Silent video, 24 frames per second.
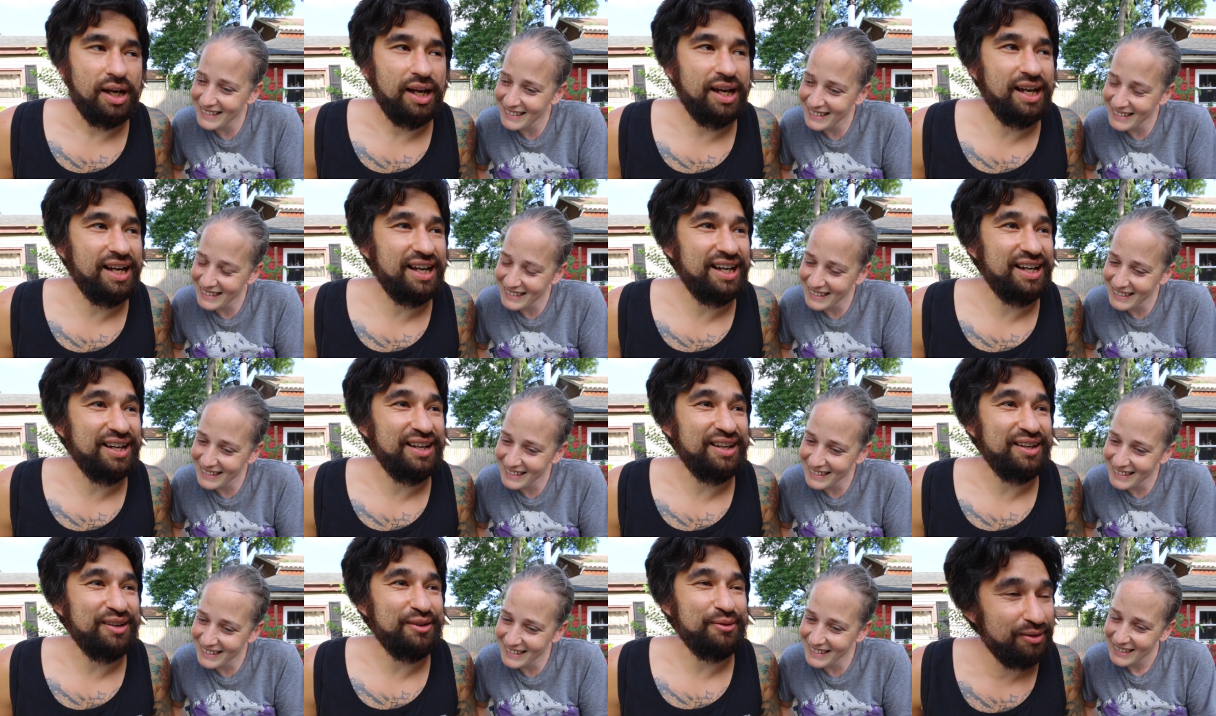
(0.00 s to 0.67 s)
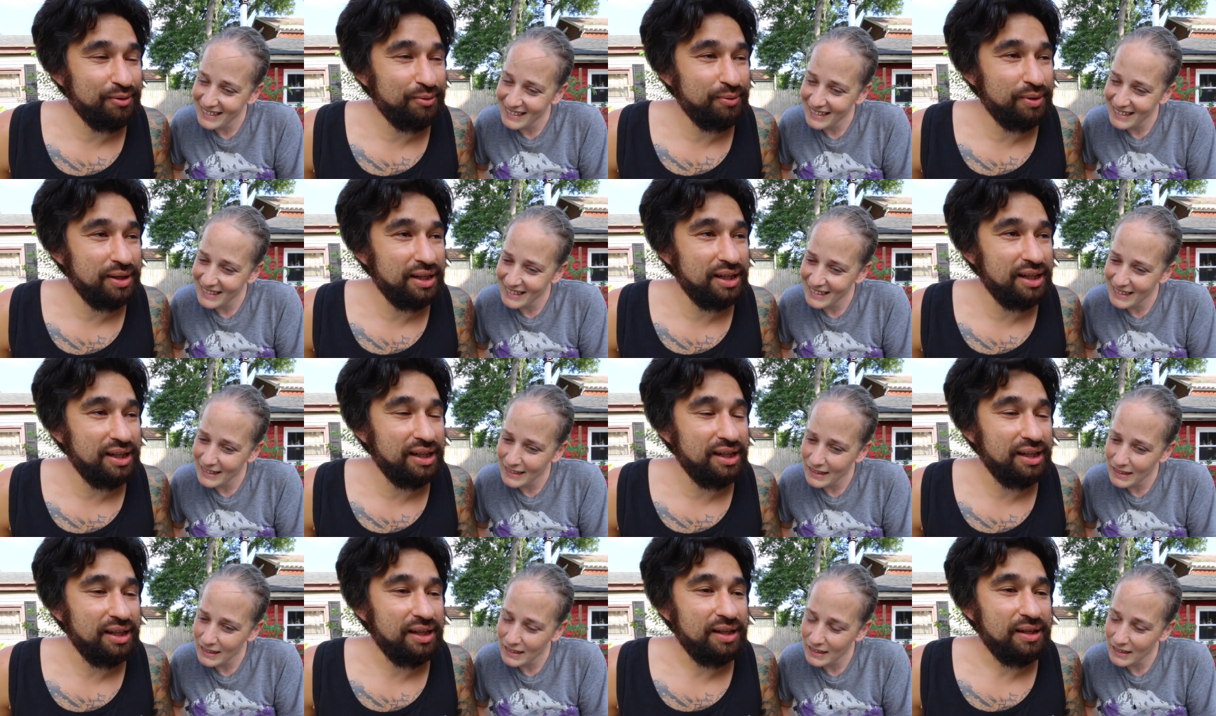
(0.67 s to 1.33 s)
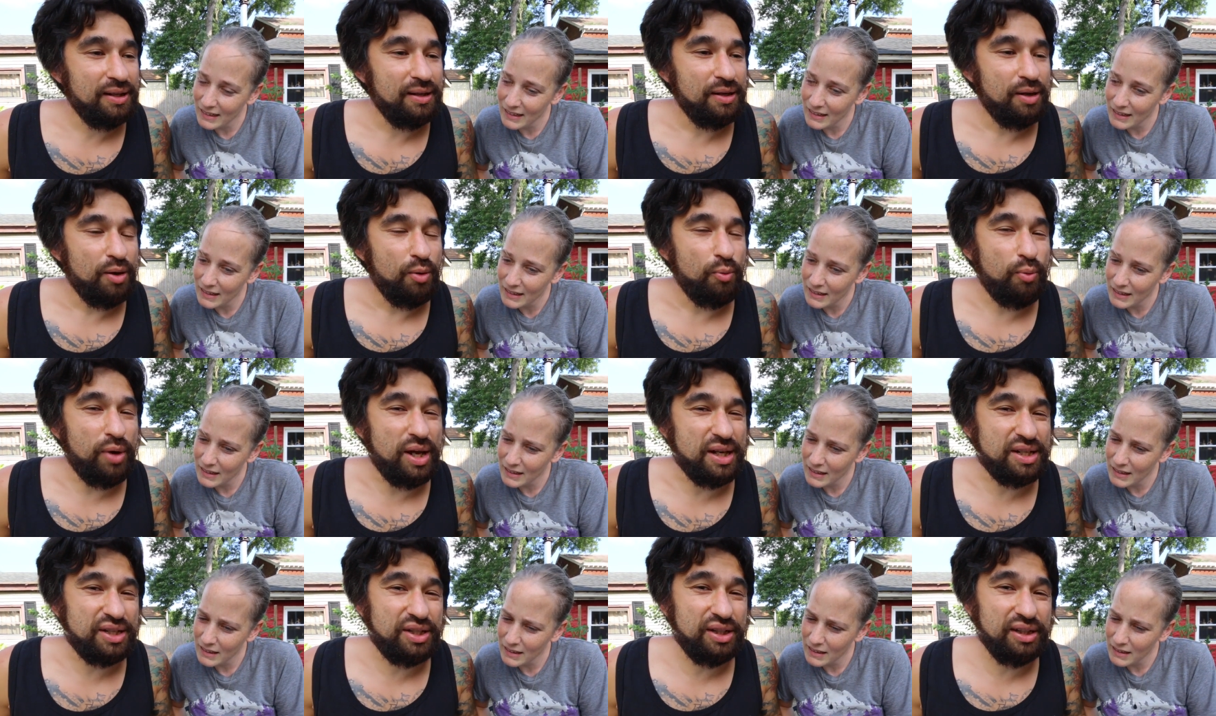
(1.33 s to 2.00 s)
Speaker 1: Uh, we
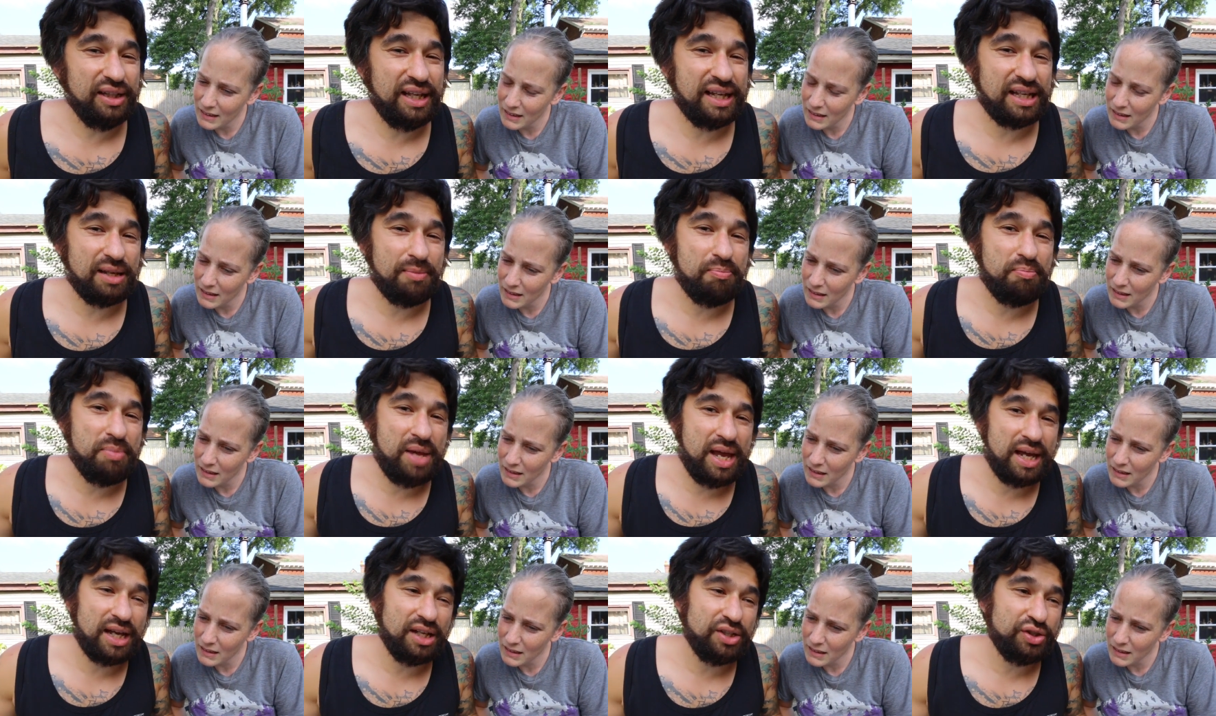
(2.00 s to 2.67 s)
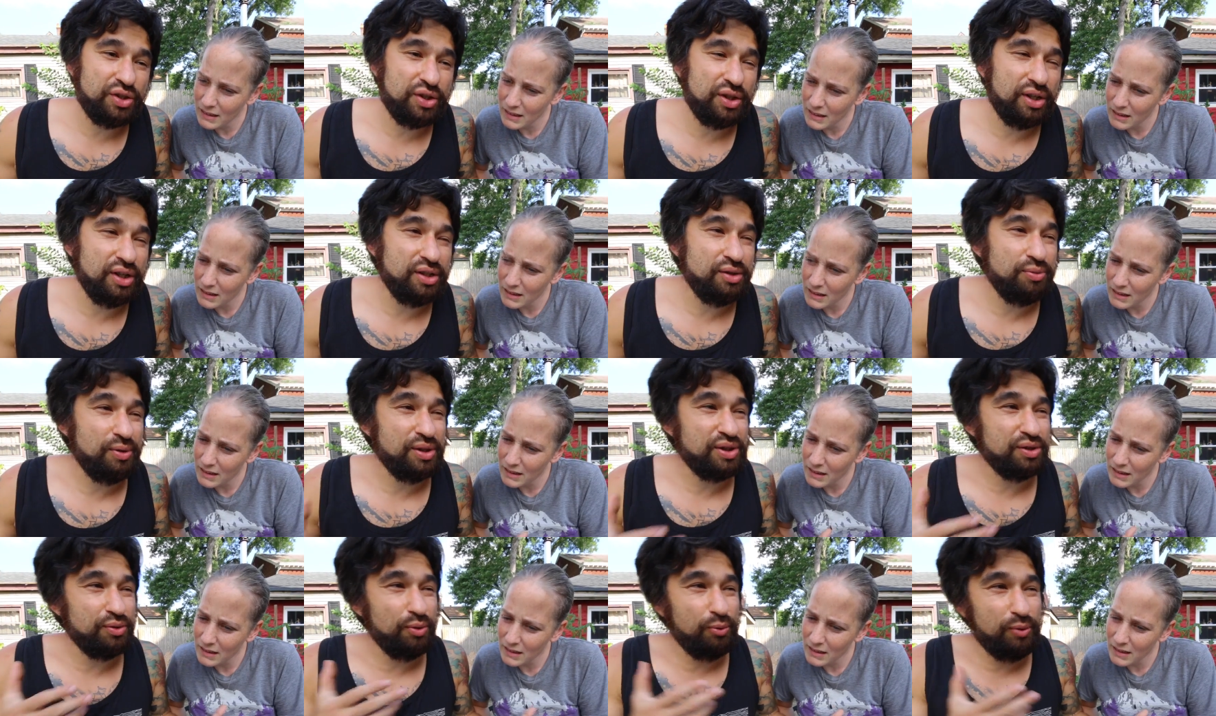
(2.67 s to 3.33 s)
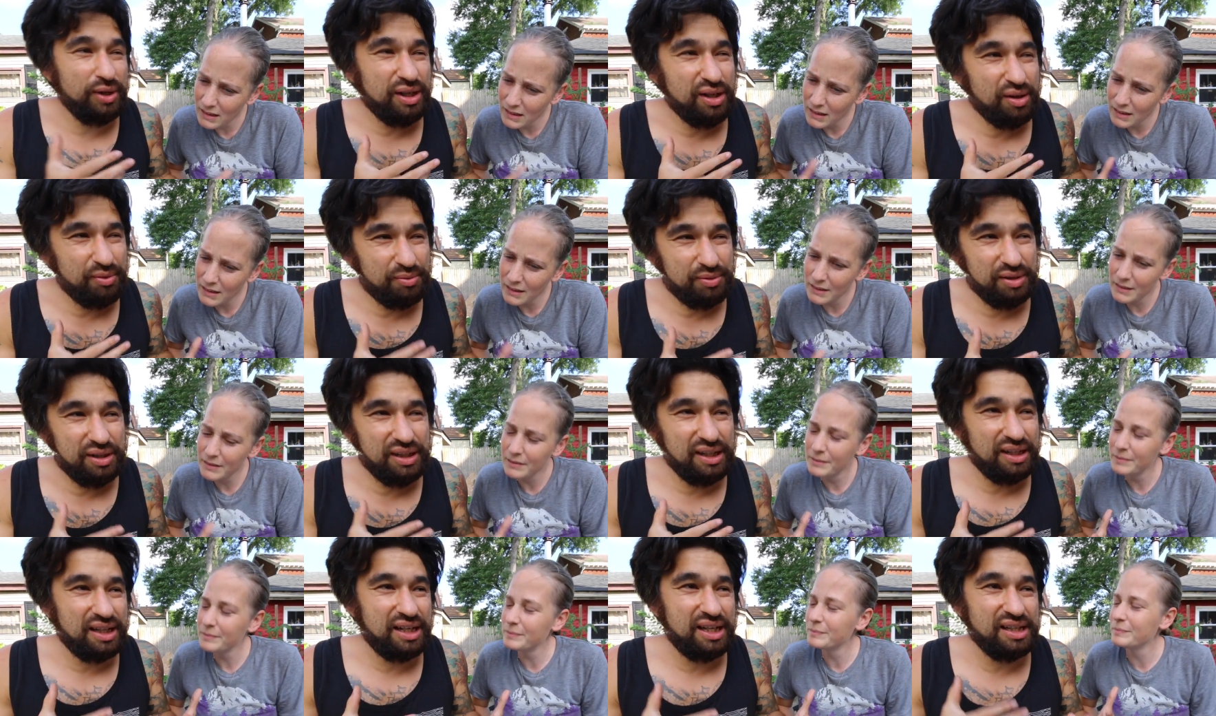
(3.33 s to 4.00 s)
went to like a mega church, which we don't
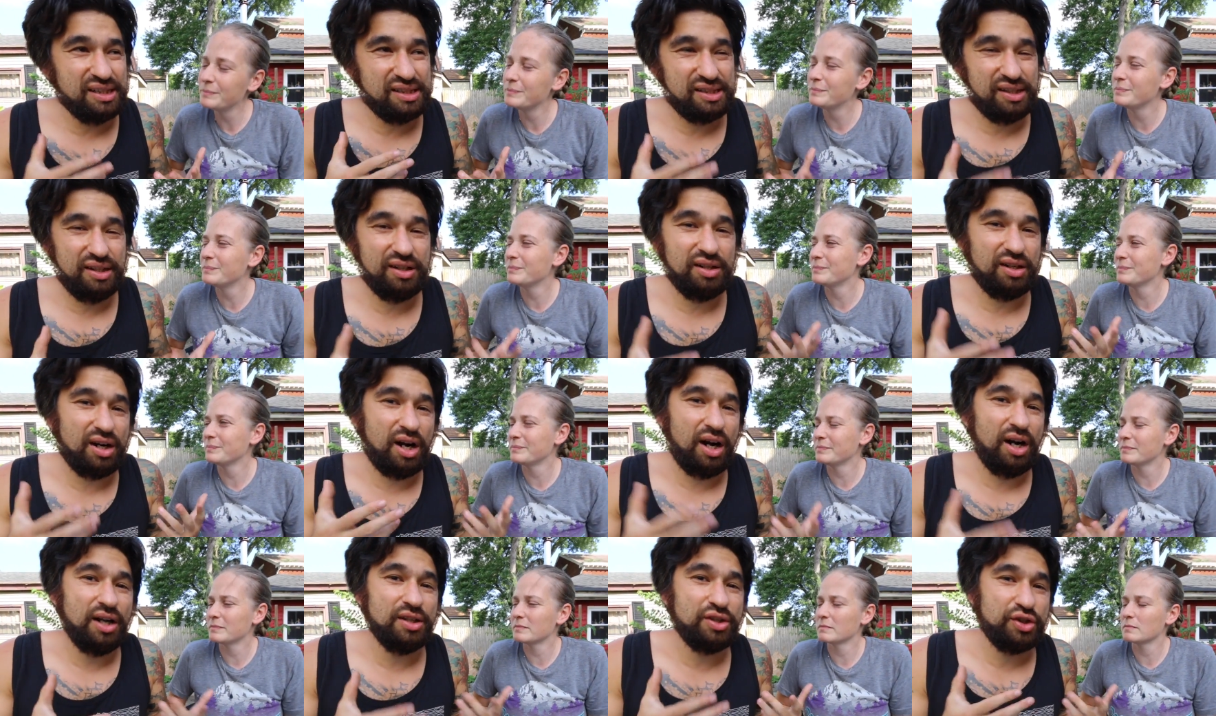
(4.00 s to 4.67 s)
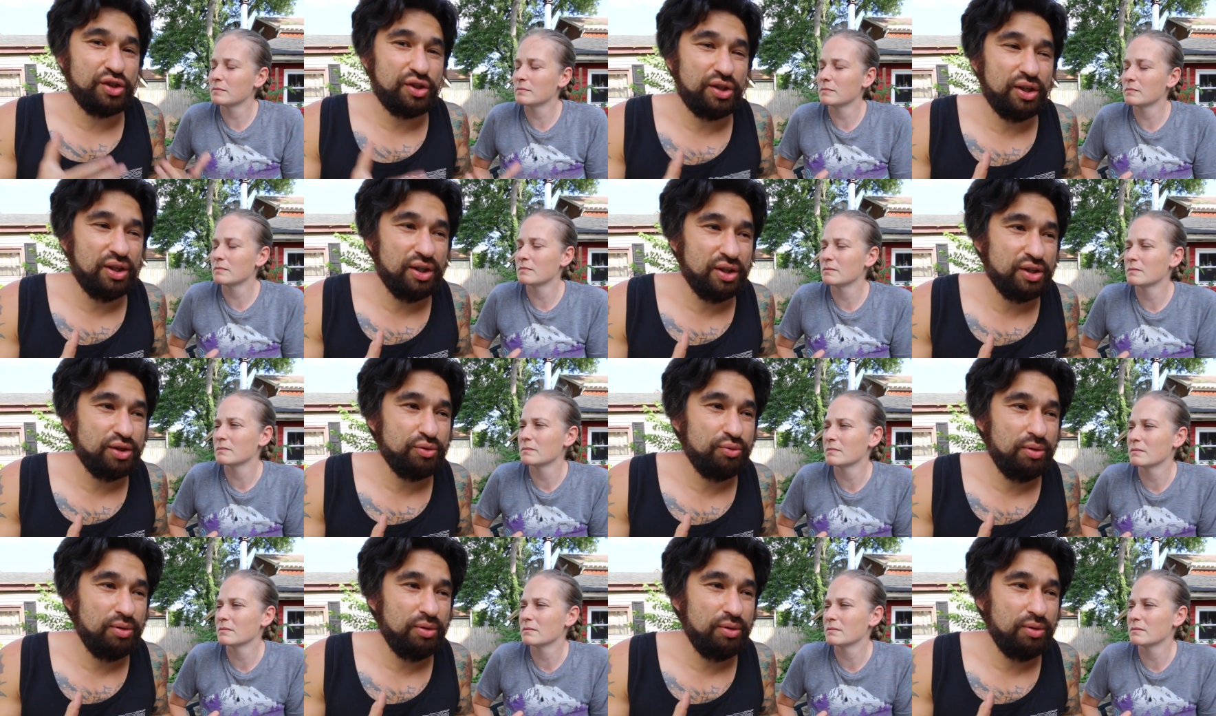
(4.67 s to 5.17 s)
really consider our church.